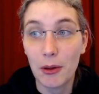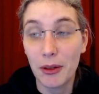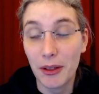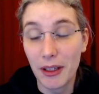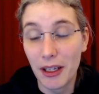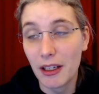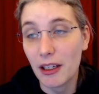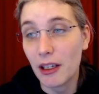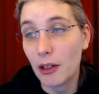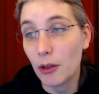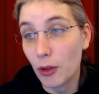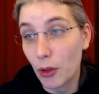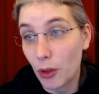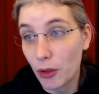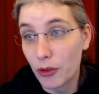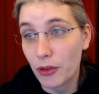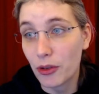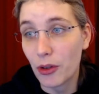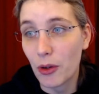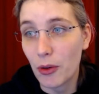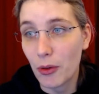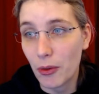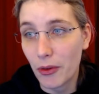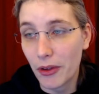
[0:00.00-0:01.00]
and uh,
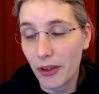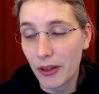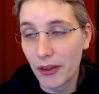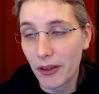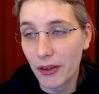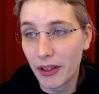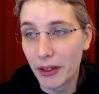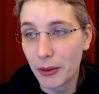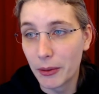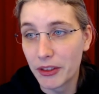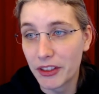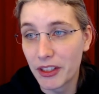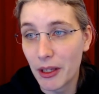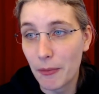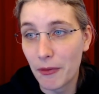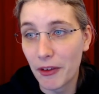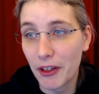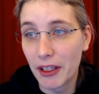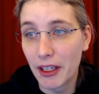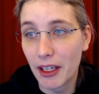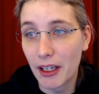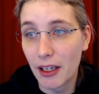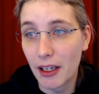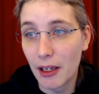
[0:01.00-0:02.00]
also uh, th-
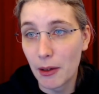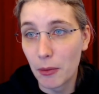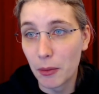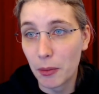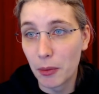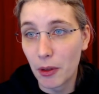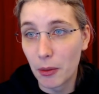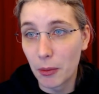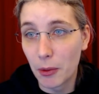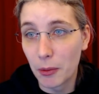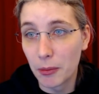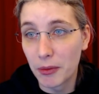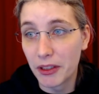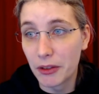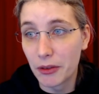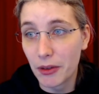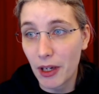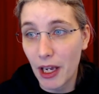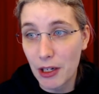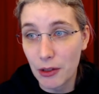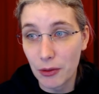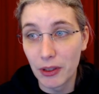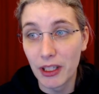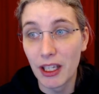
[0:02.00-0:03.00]
something that I will probably
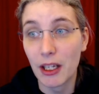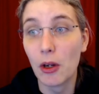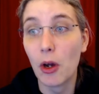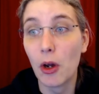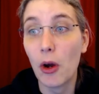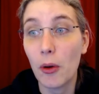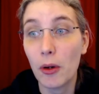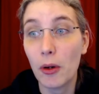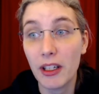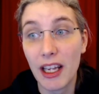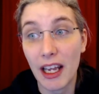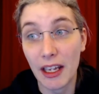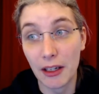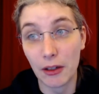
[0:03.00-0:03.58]
try to get done